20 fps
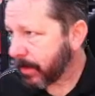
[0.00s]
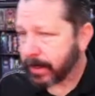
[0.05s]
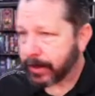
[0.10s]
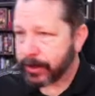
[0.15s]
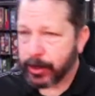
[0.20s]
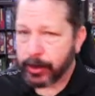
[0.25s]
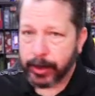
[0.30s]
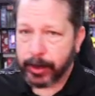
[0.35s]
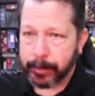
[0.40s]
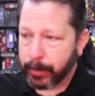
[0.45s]

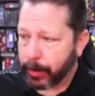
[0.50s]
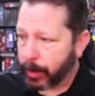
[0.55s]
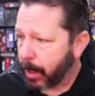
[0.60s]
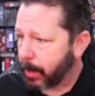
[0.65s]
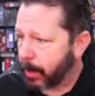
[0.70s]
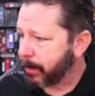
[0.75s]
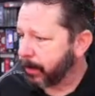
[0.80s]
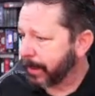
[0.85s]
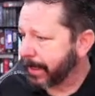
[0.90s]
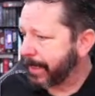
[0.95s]
can
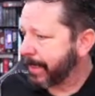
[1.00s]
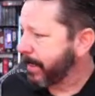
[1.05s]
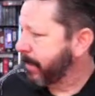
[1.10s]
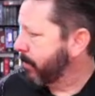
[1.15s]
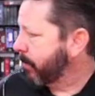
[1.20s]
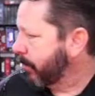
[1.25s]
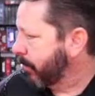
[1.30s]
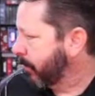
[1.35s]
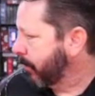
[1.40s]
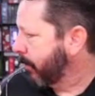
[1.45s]
probably
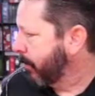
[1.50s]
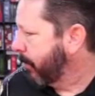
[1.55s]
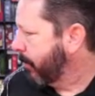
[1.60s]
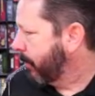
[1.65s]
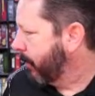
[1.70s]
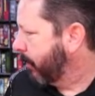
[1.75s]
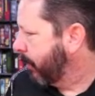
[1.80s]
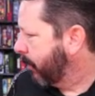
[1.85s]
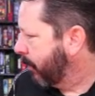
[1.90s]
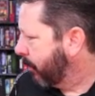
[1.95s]
hear
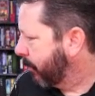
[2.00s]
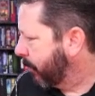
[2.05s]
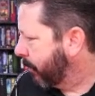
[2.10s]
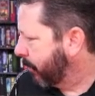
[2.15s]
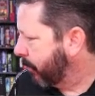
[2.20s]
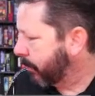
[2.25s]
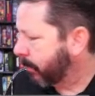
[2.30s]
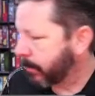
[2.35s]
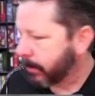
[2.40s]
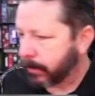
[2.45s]

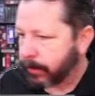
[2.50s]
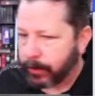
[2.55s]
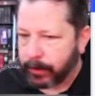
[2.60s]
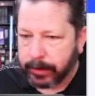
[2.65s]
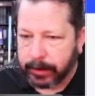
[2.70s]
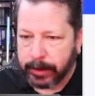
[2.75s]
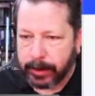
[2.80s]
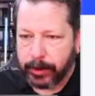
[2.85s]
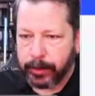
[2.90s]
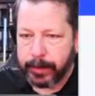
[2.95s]
the
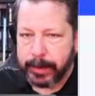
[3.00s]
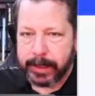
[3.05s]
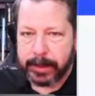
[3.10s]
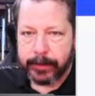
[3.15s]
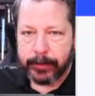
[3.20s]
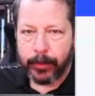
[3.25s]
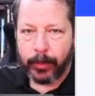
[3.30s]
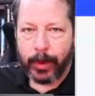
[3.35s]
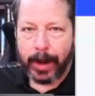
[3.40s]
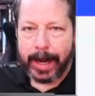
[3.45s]
little bit
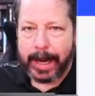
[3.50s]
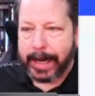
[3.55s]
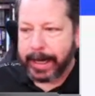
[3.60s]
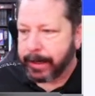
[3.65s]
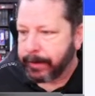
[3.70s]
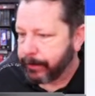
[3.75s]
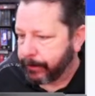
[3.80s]
of whine.